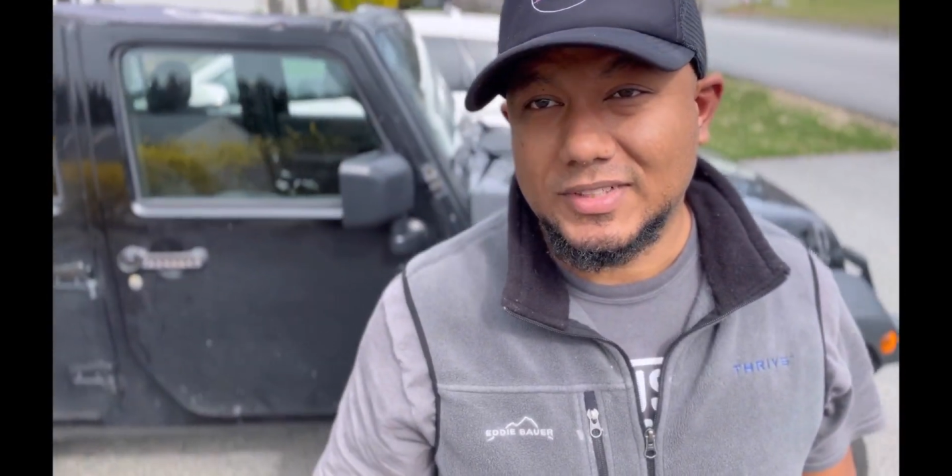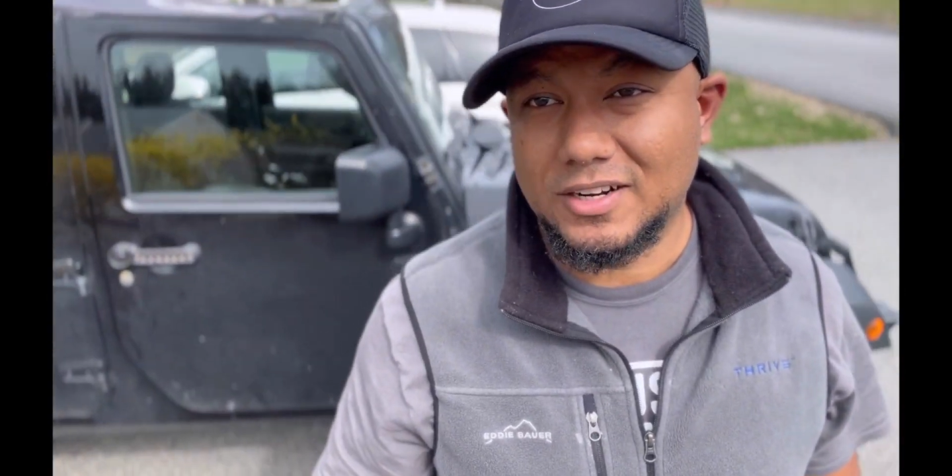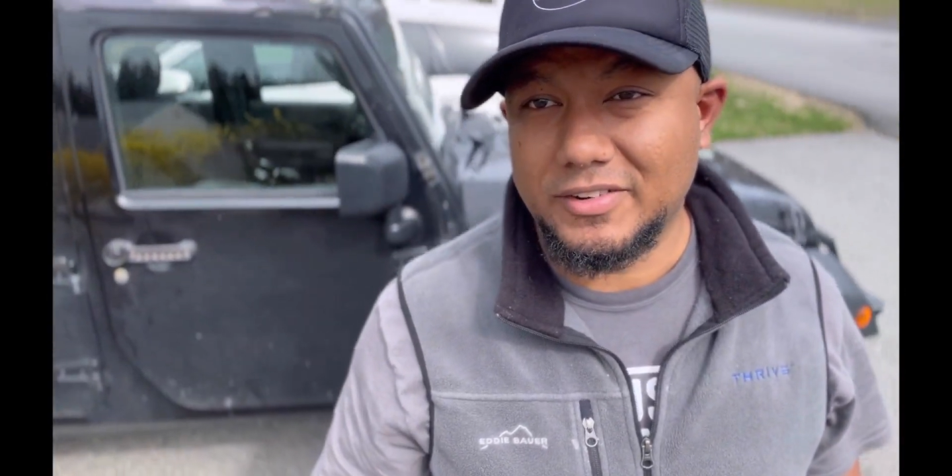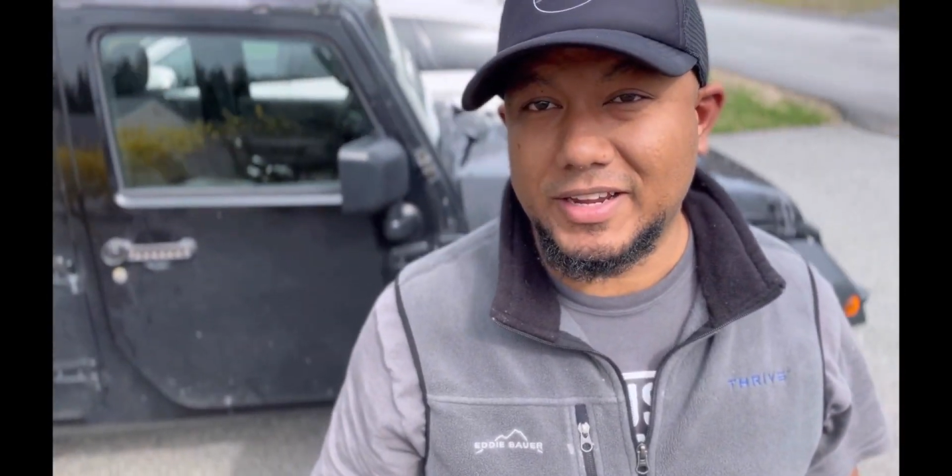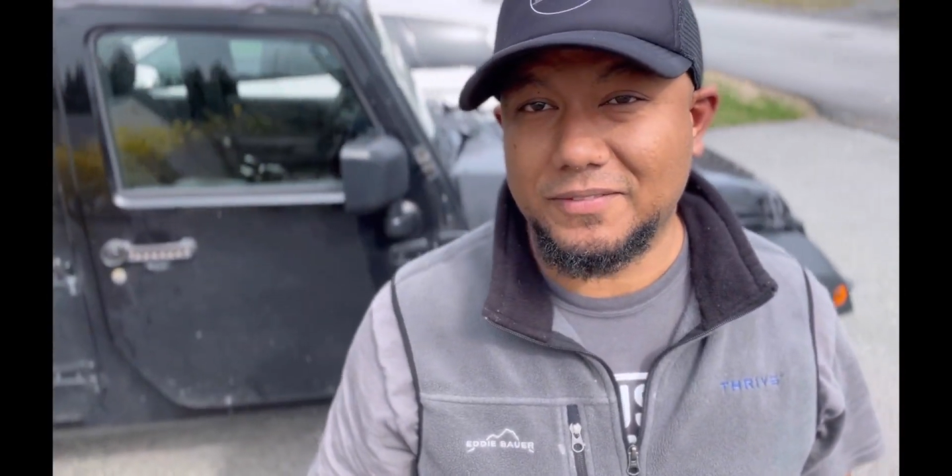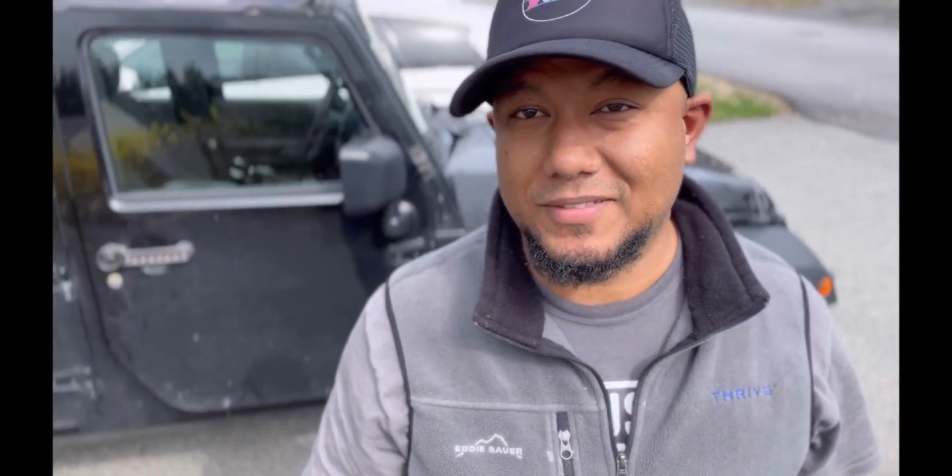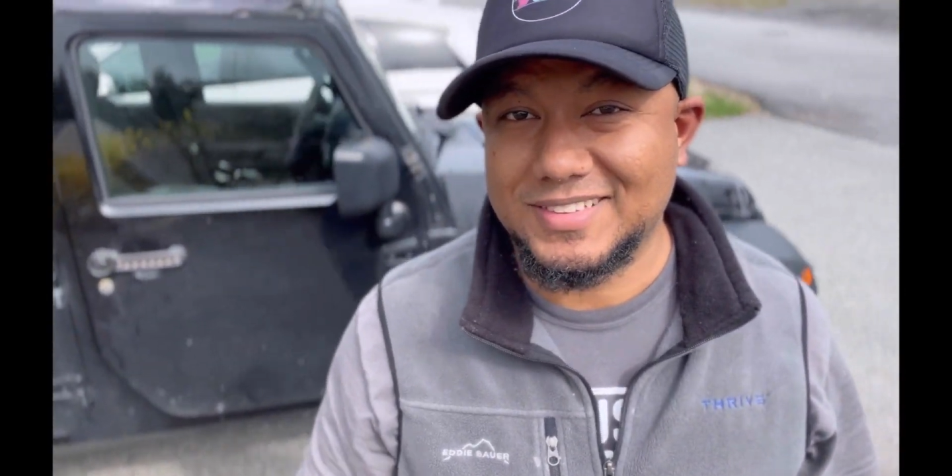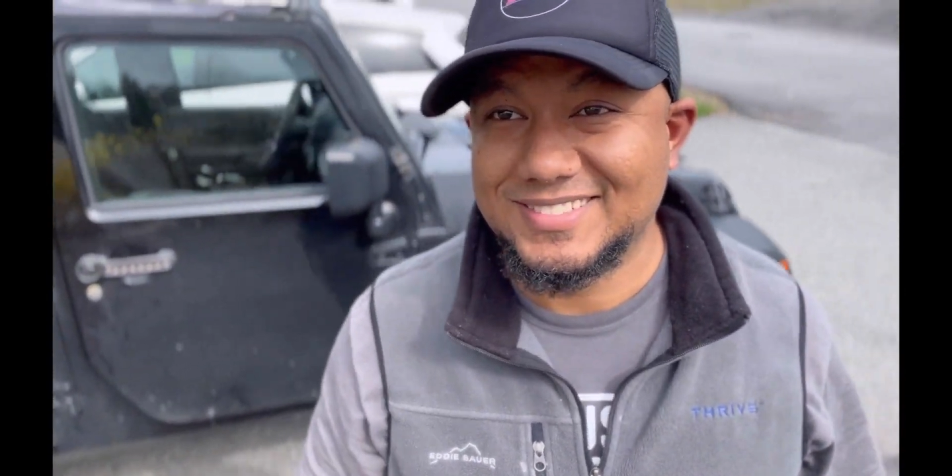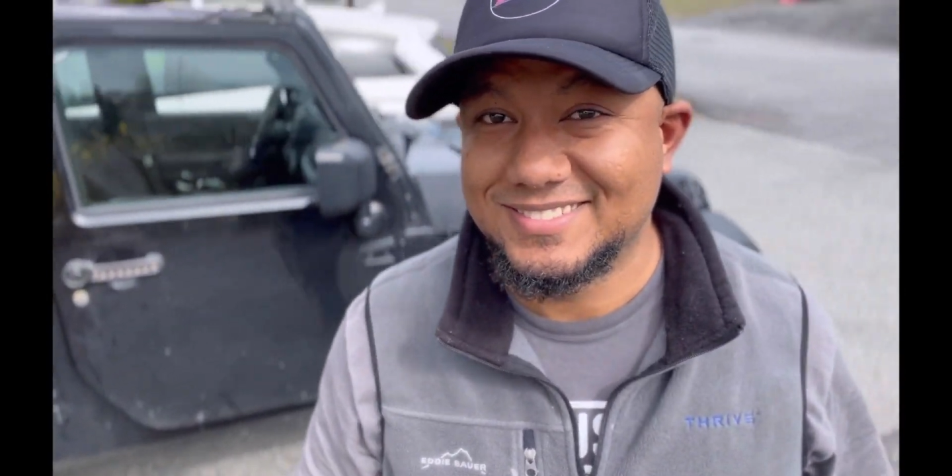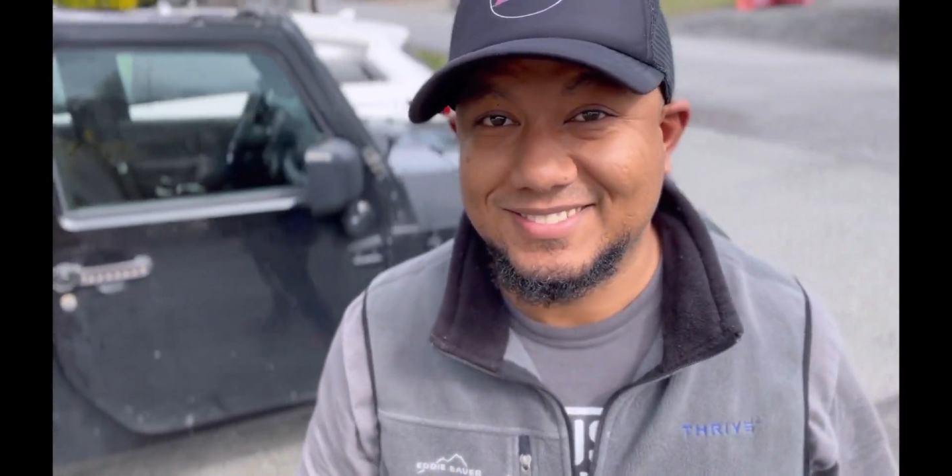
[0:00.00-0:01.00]
All right,
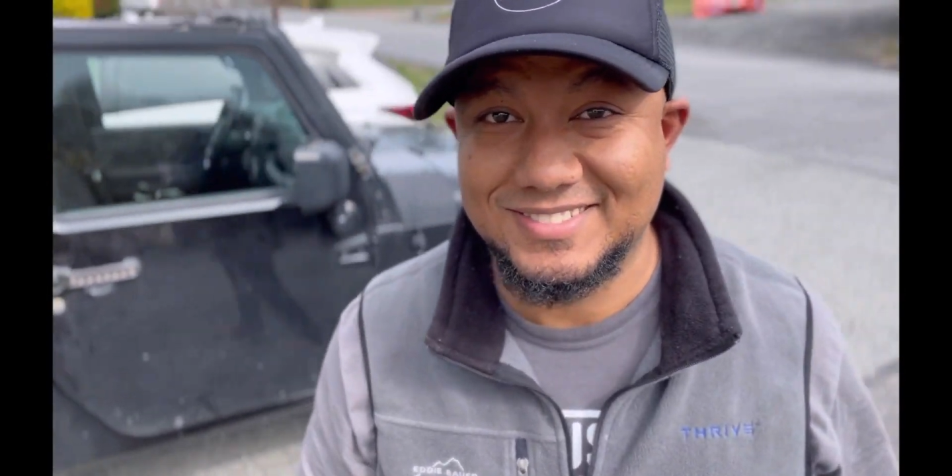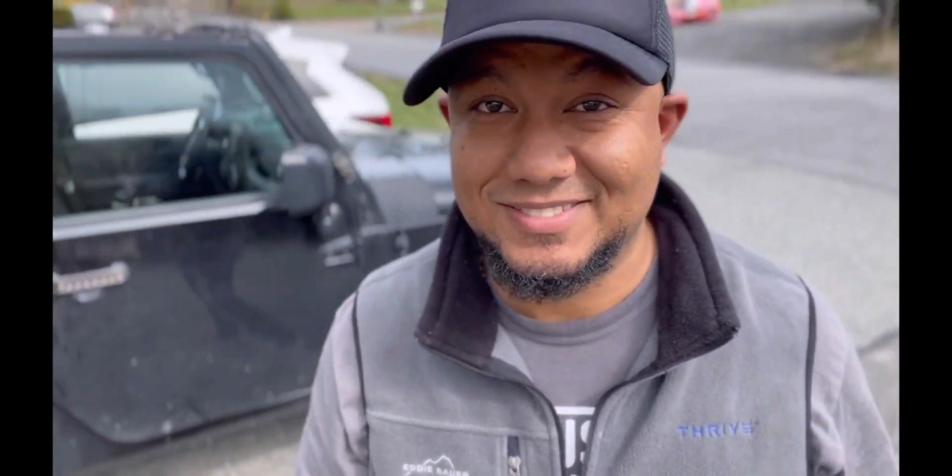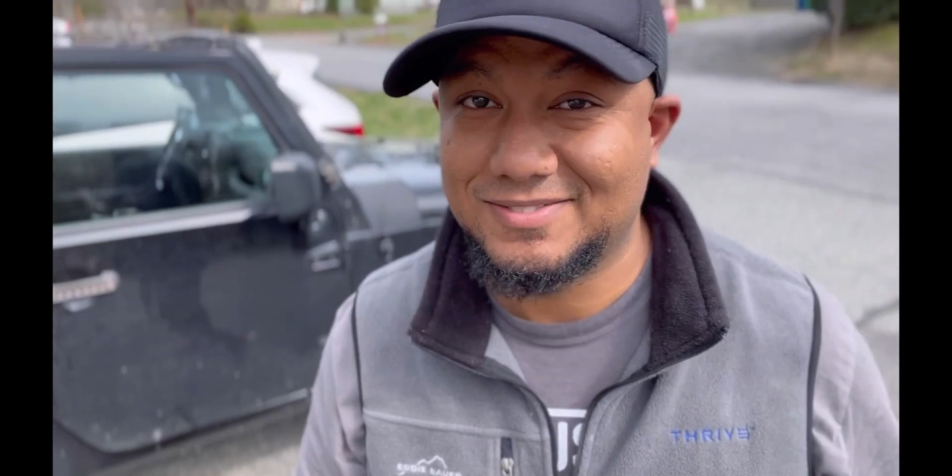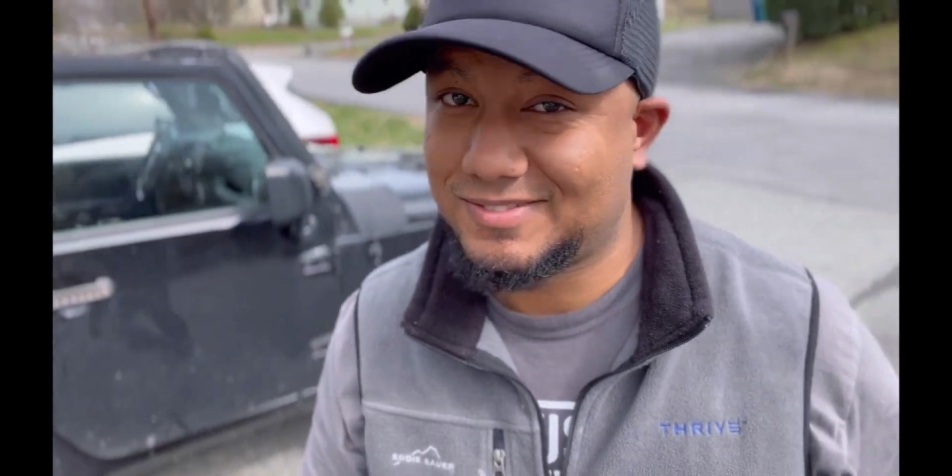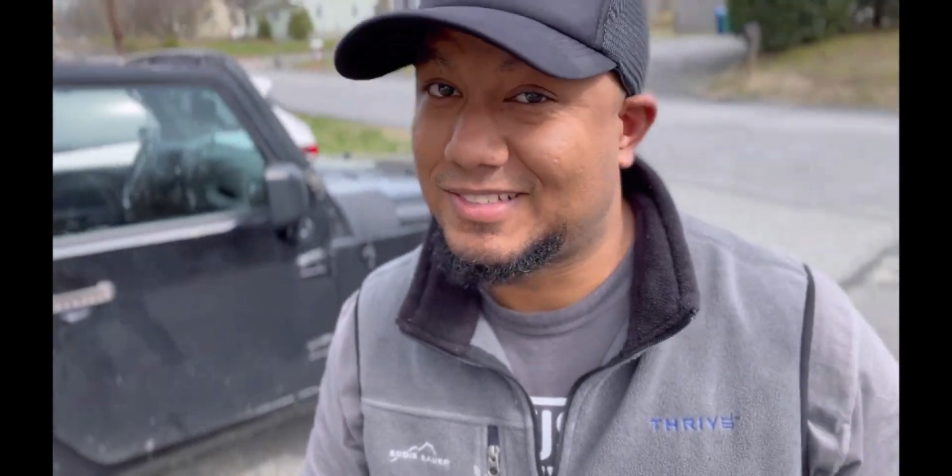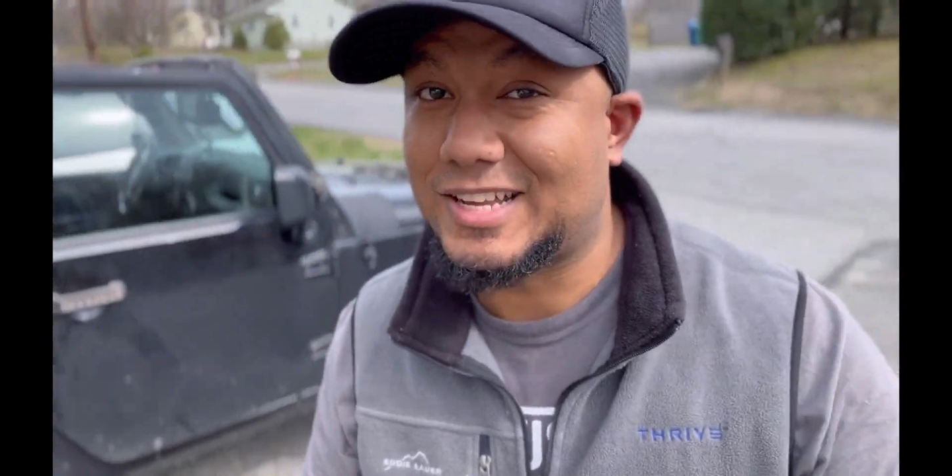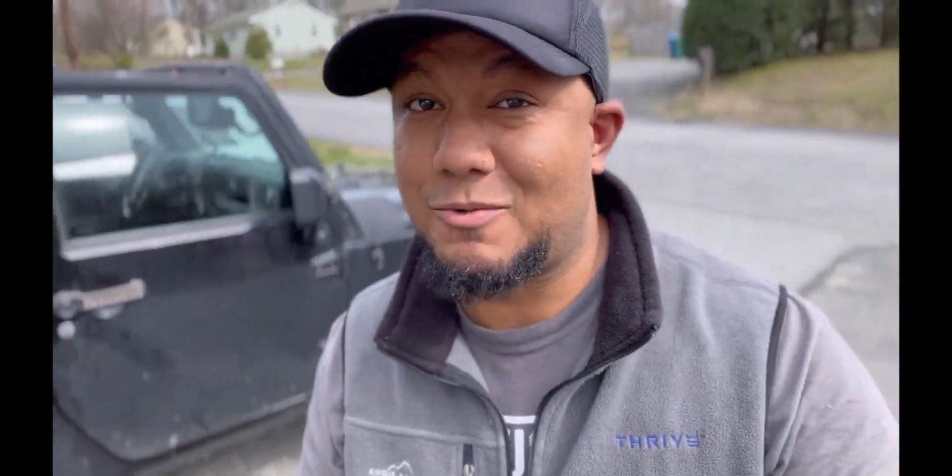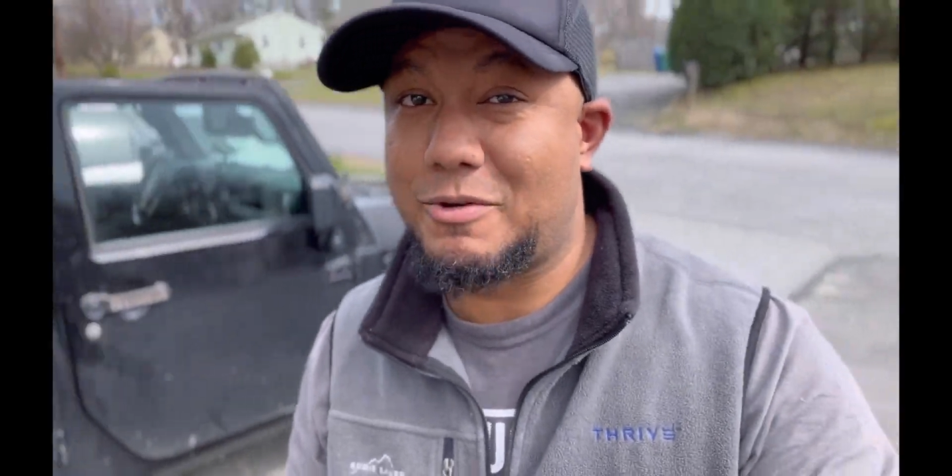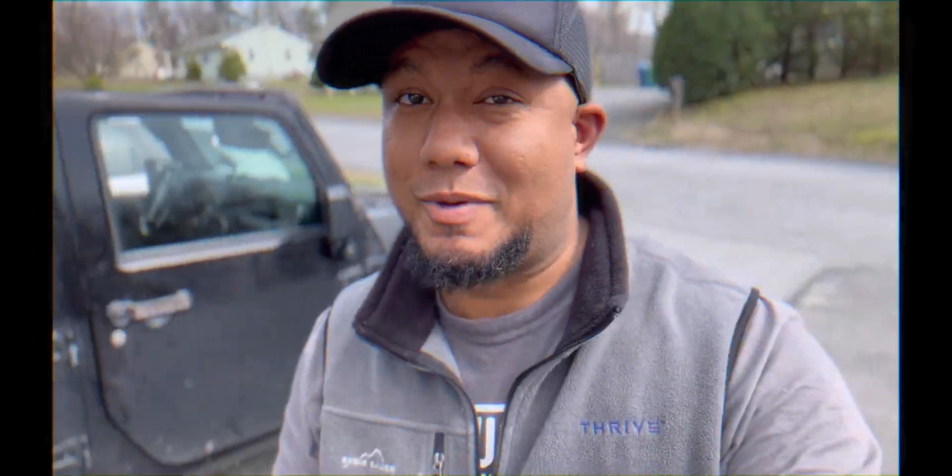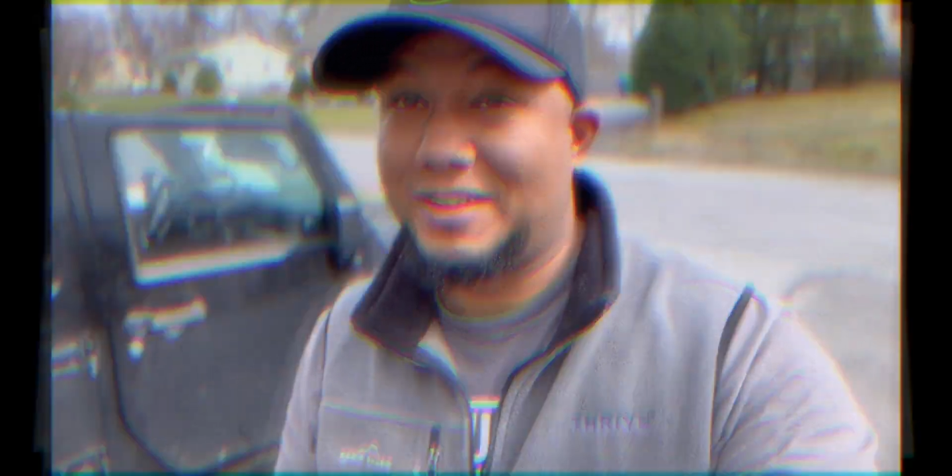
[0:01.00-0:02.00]

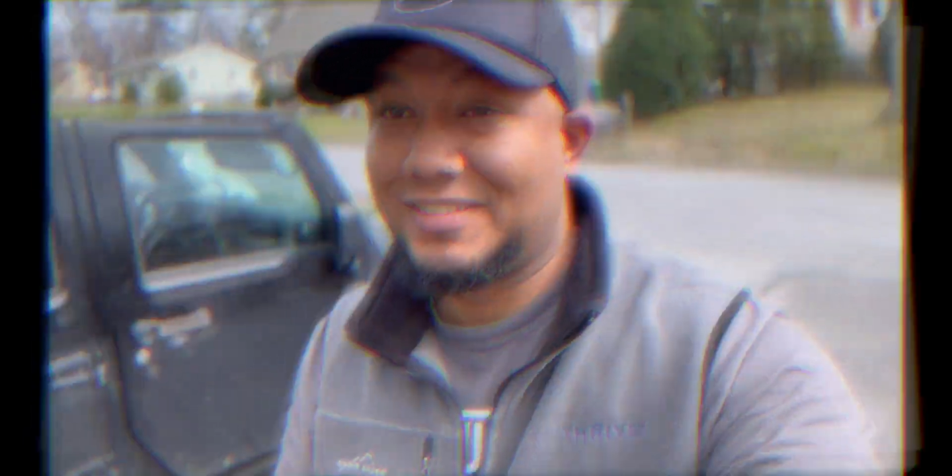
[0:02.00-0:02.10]
come with me.